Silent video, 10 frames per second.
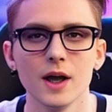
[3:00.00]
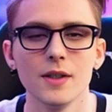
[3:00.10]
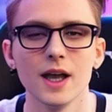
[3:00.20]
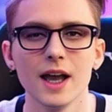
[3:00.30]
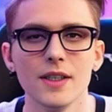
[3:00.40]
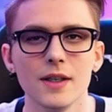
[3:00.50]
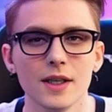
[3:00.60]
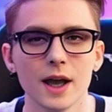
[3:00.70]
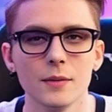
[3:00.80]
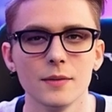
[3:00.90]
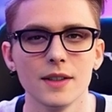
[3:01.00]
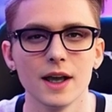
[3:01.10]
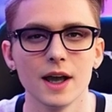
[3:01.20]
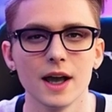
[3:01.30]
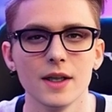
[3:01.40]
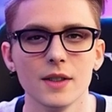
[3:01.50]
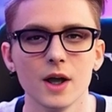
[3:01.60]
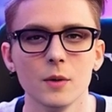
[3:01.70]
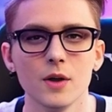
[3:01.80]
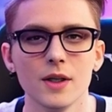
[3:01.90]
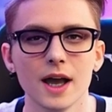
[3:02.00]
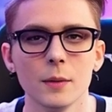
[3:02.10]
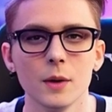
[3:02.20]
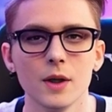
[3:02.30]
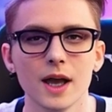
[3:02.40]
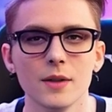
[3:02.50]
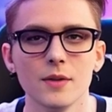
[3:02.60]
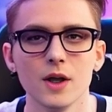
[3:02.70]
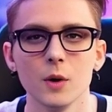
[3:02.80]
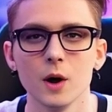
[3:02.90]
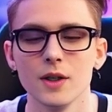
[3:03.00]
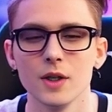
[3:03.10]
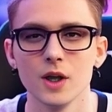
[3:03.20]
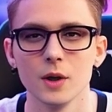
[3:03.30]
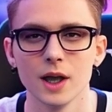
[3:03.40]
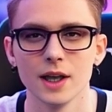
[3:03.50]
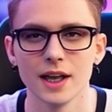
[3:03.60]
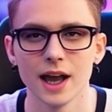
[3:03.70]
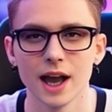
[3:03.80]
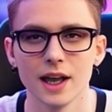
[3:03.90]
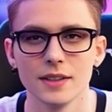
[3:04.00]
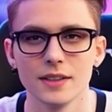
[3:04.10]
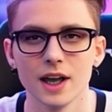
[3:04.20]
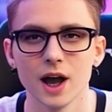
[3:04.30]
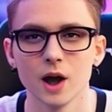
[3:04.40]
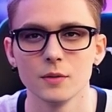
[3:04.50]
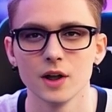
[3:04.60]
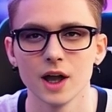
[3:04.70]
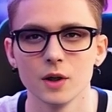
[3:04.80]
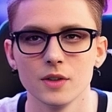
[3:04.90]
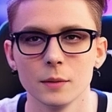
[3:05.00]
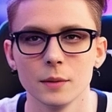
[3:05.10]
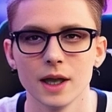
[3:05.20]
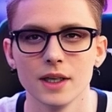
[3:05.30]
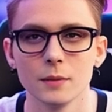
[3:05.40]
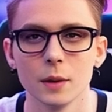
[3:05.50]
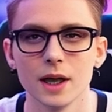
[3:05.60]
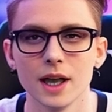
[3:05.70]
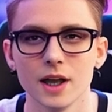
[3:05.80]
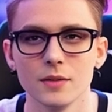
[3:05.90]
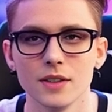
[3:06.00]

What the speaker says: context to that. So, for example, if you are doing and hovering over a bit of the PDF,